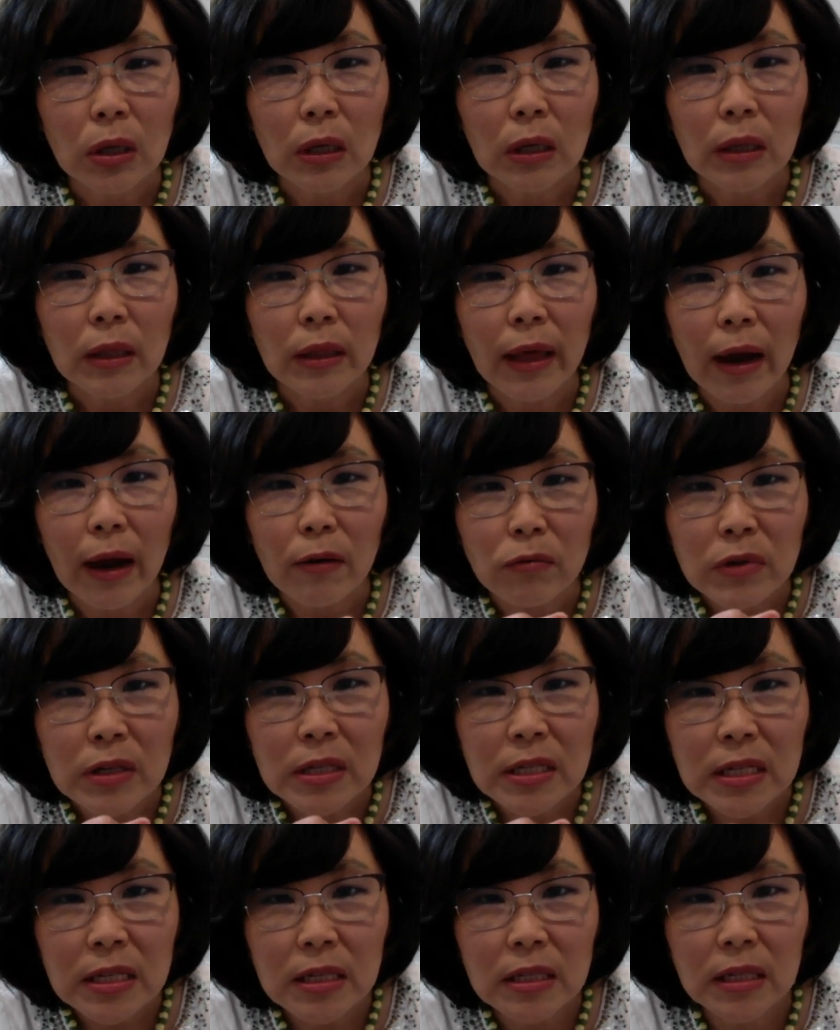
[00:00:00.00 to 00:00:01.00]
that
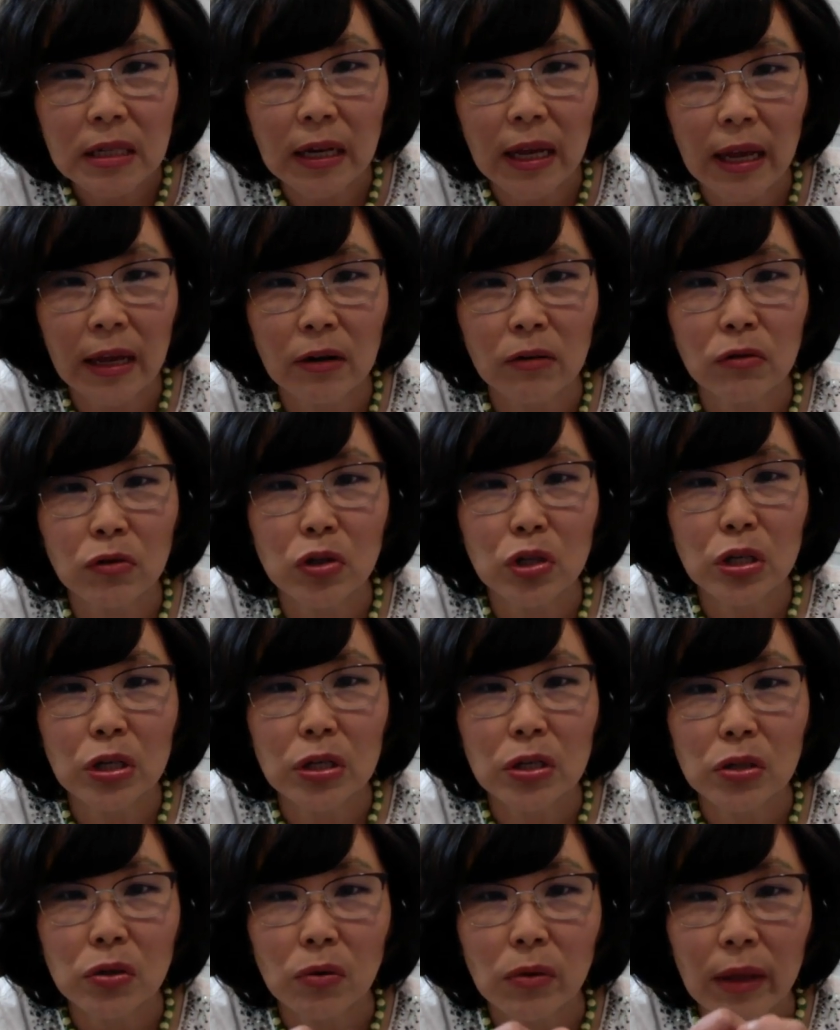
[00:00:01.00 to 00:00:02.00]
resistant energy
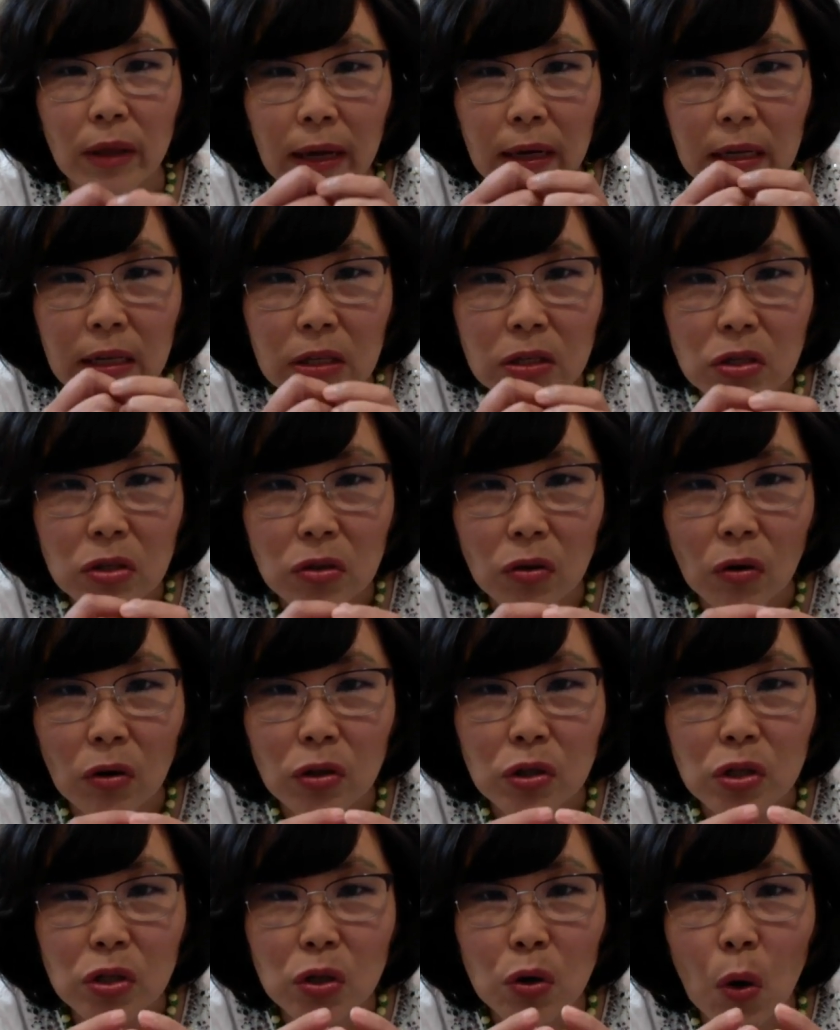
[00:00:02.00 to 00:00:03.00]
so that it
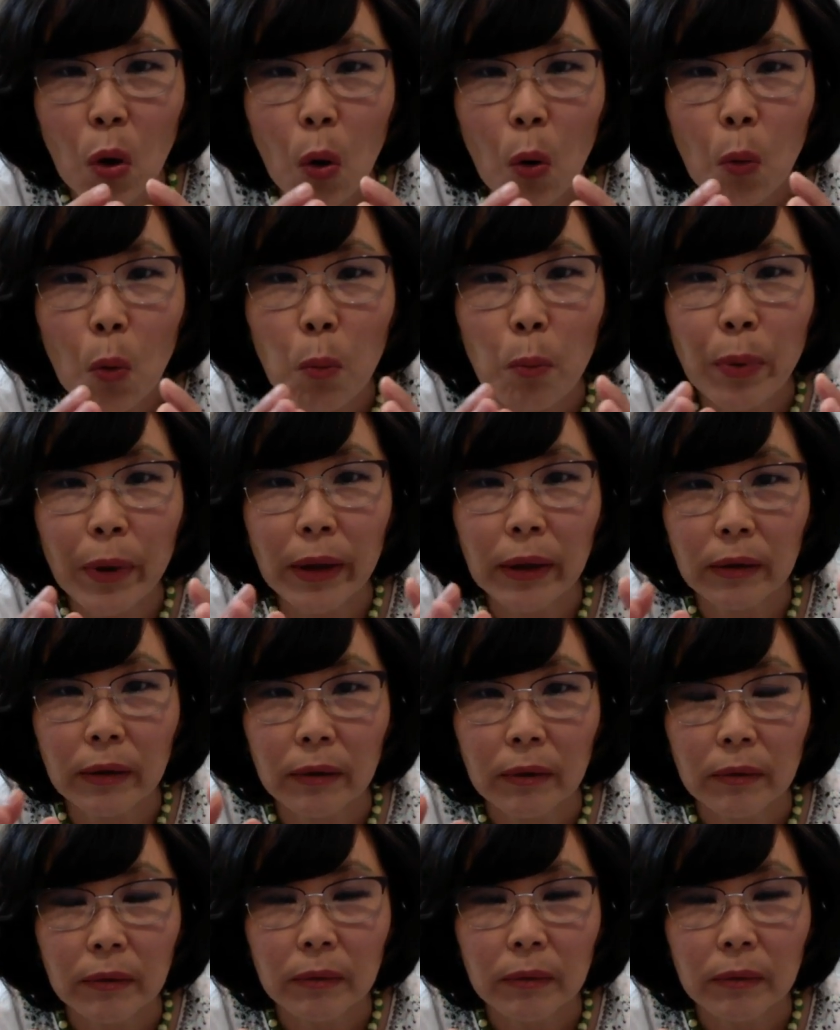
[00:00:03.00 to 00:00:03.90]
starts to open.